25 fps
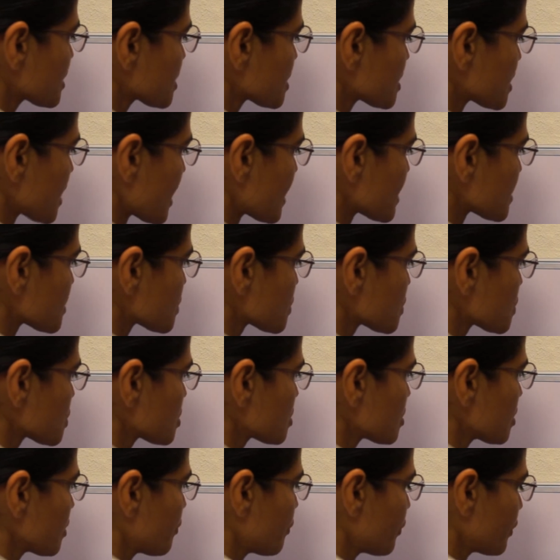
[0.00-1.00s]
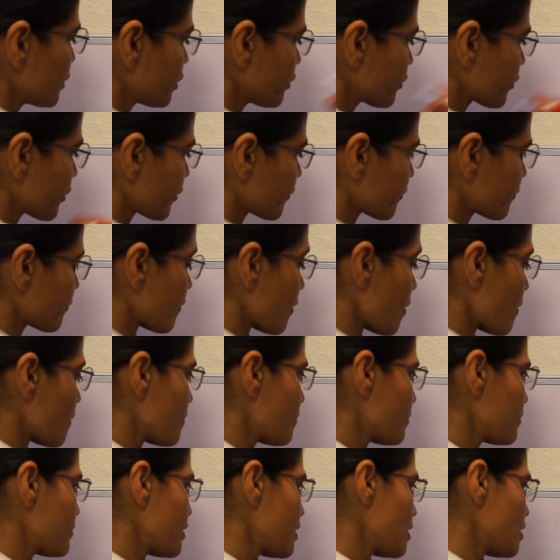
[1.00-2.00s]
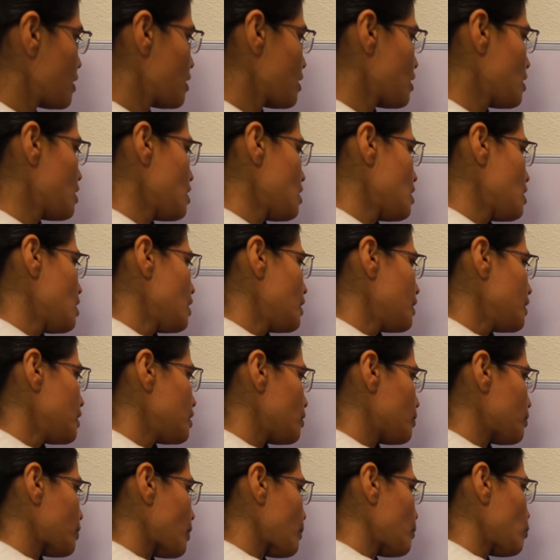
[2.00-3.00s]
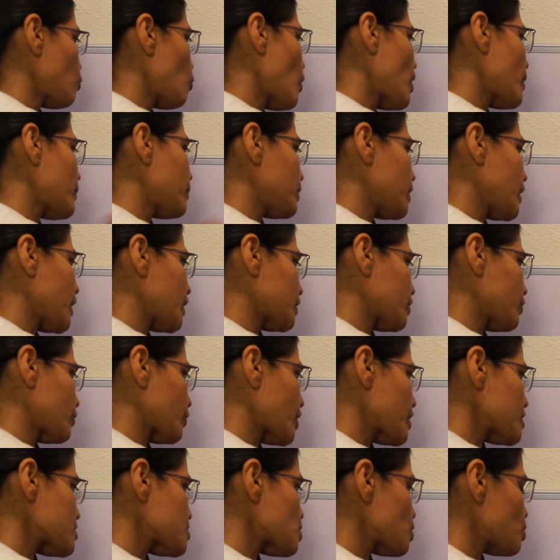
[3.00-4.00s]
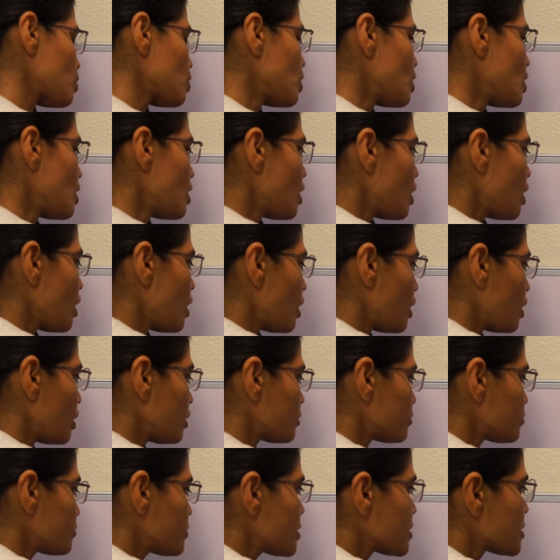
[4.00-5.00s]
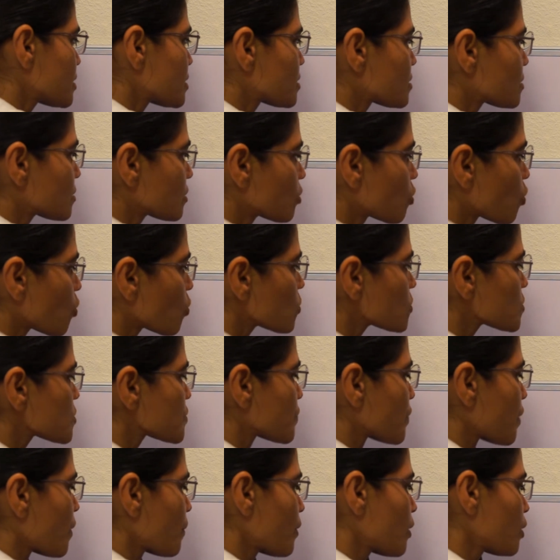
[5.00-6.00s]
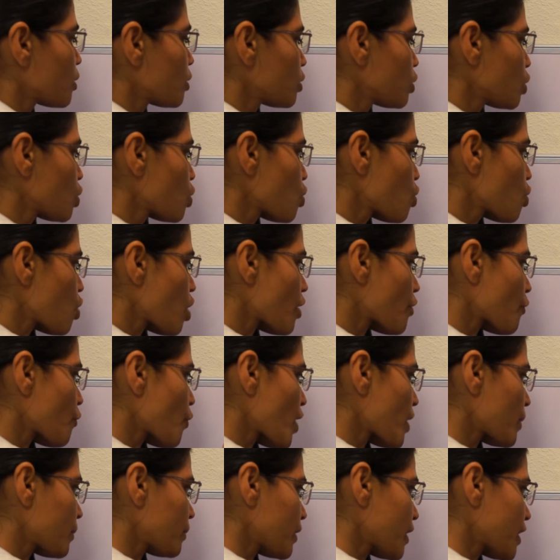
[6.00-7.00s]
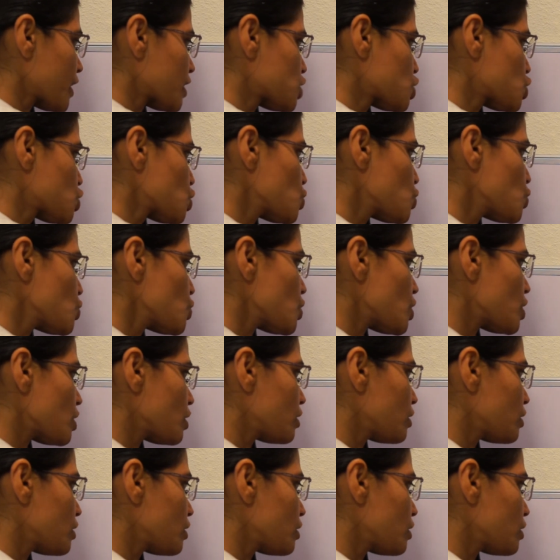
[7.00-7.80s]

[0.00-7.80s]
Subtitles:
starts, if we look from the, from wavelength. Okay, so it goes from a lower wavelength to,